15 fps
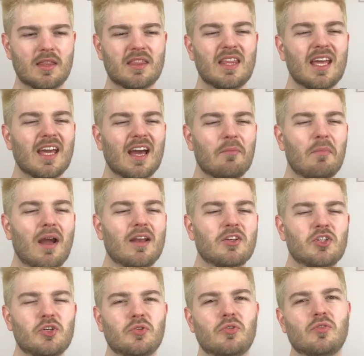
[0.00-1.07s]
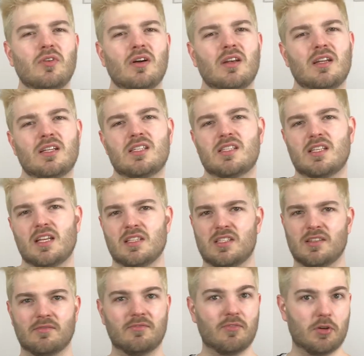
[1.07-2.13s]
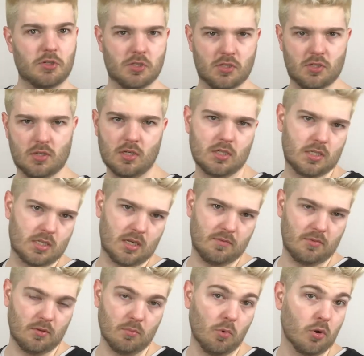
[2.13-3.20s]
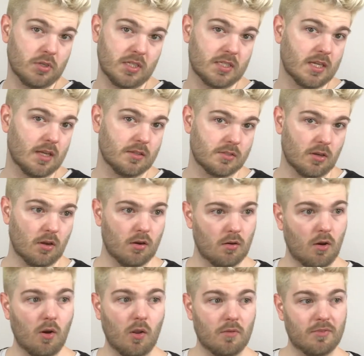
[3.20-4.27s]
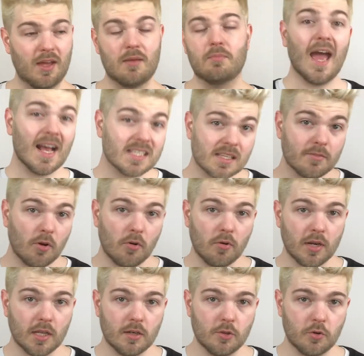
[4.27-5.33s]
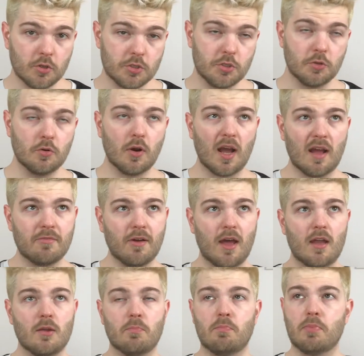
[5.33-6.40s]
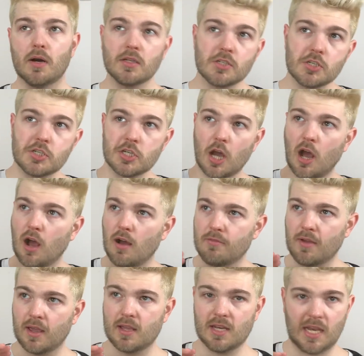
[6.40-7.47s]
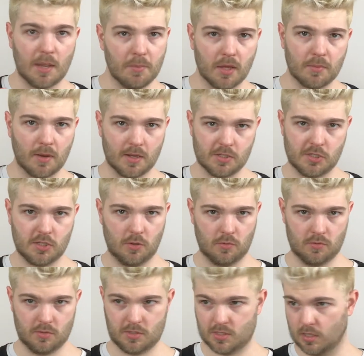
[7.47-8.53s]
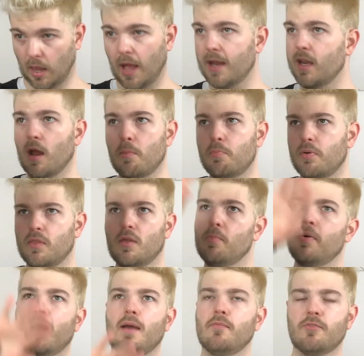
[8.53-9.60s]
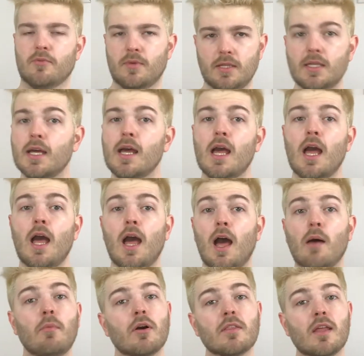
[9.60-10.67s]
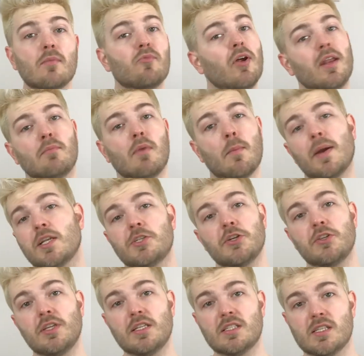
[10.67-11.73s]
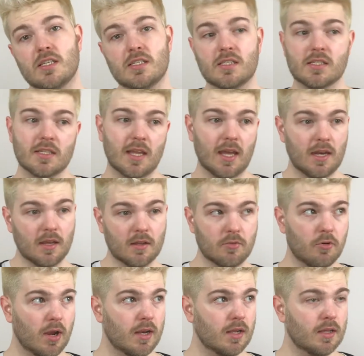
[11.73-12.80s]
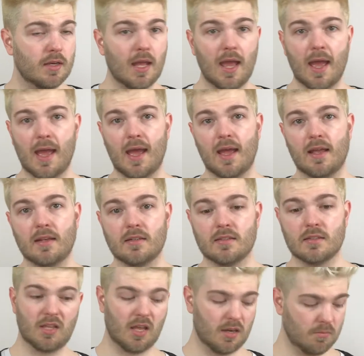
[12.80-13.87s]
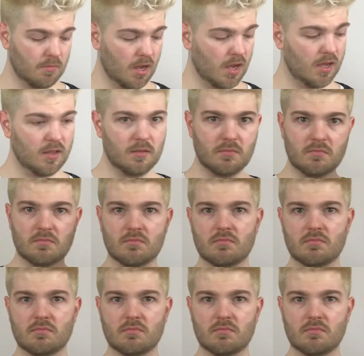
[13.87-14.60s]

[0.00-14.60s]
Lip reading: think I might do an extensive version giving more details on all of that. As I've already alluded to, I've had a bunch of academic milestones lined up in the pipe for me. Among them, writing my bachelor thesis, getting it graded, and getting my